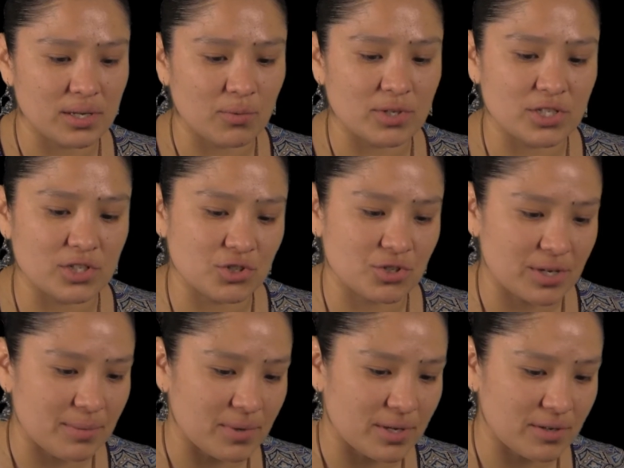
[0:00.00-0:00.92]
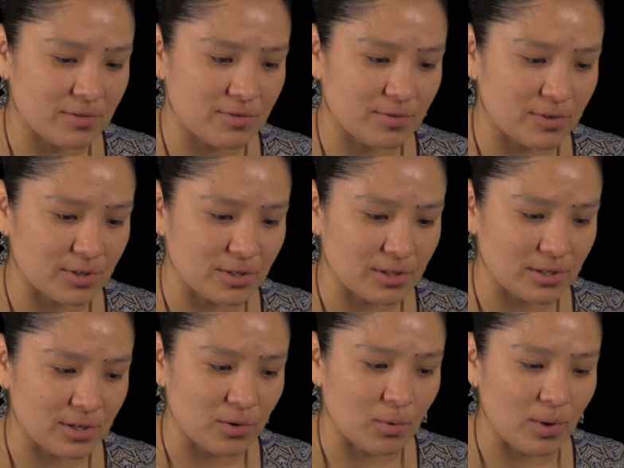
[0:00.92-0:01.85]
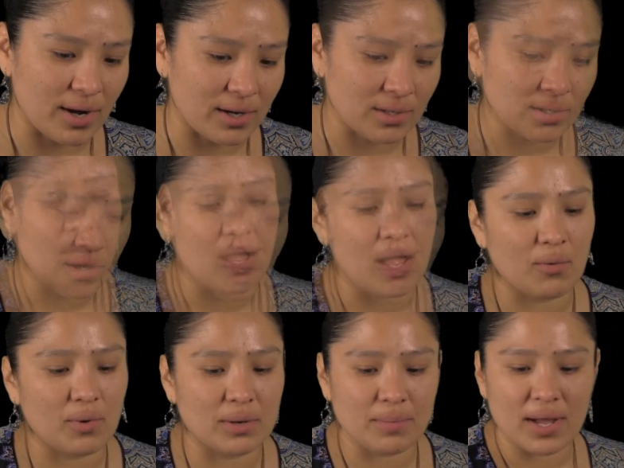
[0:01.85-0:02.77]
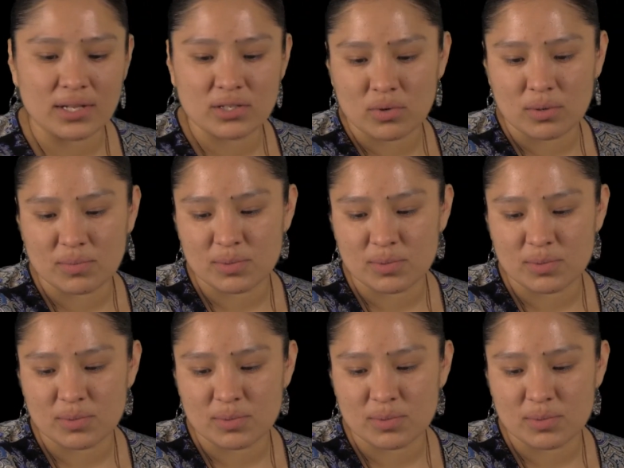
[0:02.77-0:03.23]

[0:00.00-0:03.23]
I went to treatment for a while. I went back to Warm